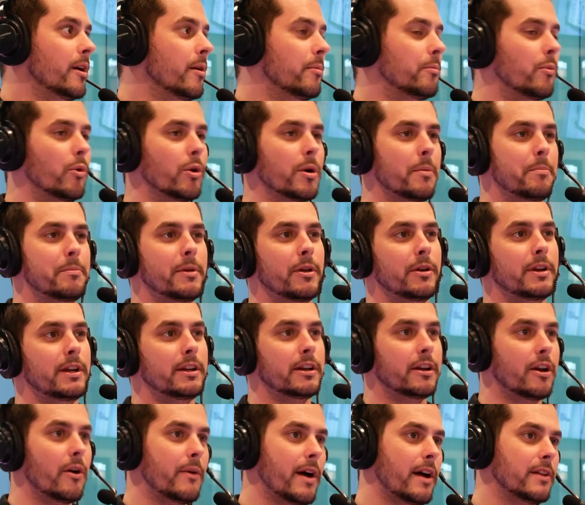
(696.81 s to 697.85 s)
more ability
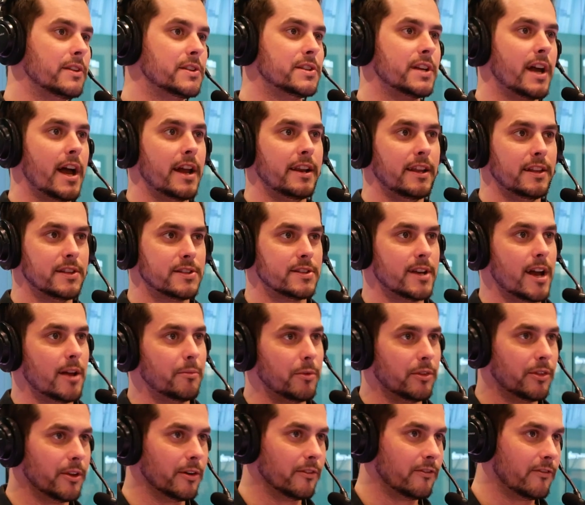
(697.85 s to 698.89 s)
to go inside
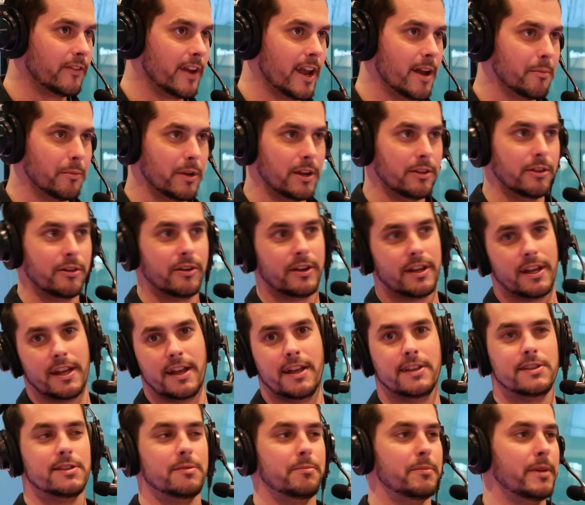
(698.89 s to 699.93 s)
with their family and their
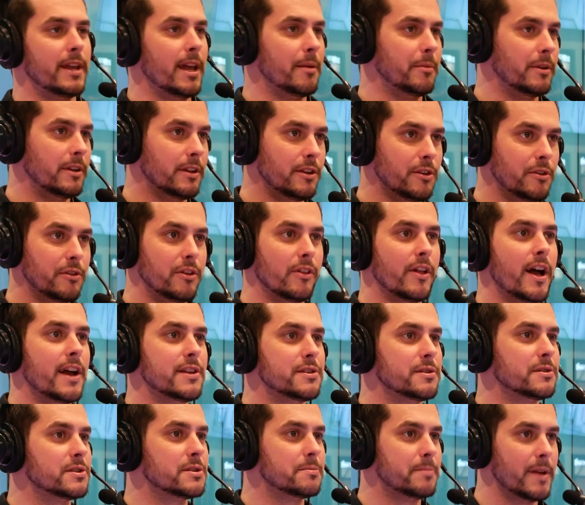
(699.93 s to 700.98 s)
kids and be able to
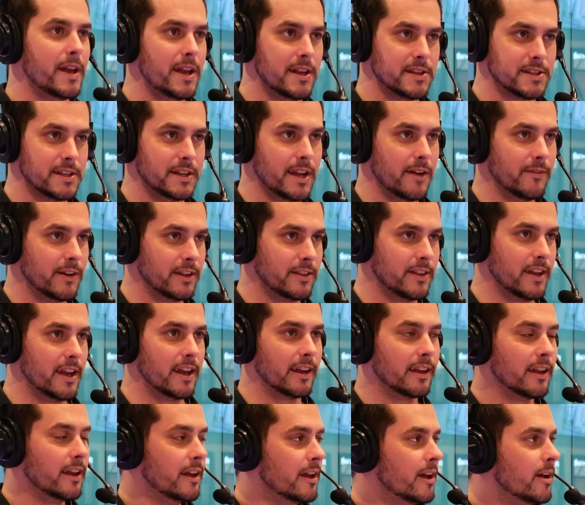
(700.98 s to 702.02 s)
utilize their space and everything.